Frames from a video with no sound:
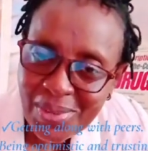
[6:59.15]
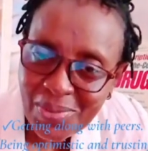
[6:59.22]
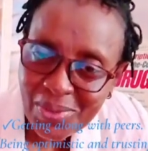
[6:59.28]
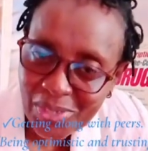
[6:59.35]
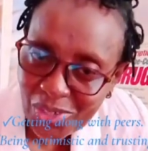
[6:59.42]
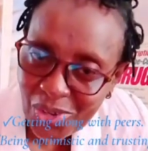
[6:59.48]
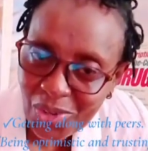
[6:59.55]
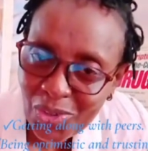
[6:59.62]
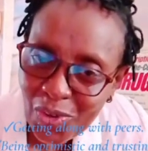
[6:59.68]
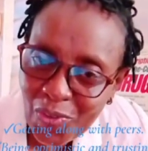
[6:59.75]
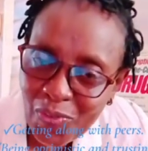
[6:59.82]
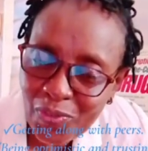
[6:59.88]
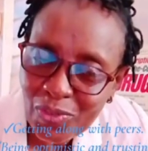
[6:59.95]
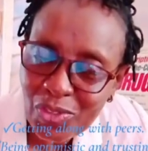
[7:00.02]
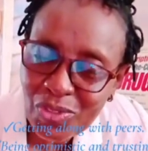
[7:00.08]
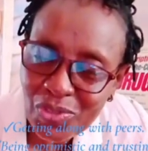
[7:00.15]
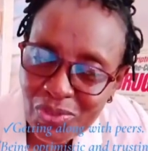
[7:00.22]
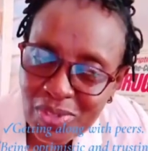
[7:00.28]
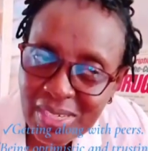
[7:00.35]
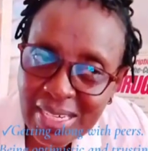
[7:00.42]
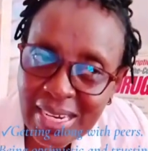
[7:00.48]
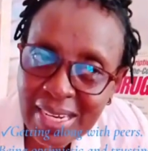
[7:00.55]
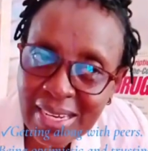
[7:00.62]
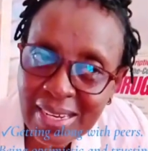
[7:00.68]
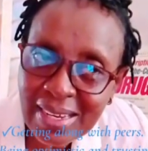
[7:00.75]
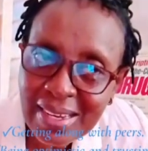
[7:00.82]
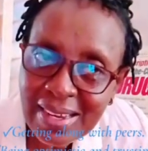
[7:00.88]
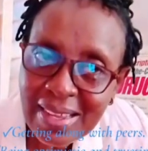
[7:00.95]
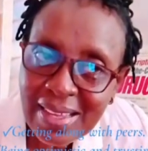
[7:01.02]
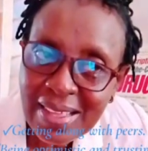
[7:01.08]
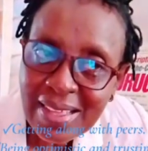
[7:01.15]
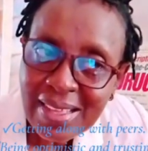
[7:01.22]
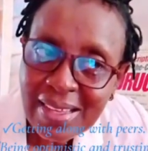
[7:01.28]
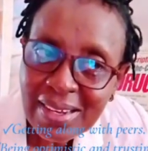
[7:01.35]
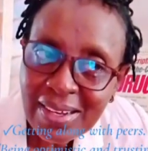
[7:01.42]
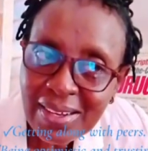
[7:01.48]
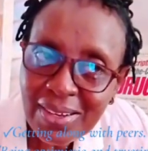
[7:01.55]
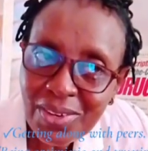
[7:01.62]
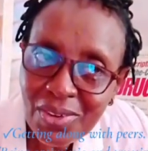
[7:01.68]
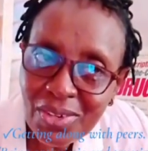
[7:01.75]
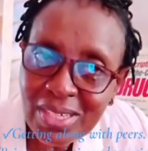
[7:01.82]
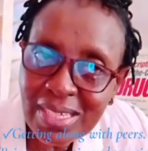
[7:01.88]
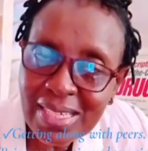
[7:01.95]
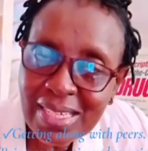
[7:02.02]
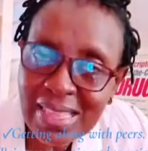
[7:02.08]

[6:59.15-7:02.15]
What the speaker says: We talked of children not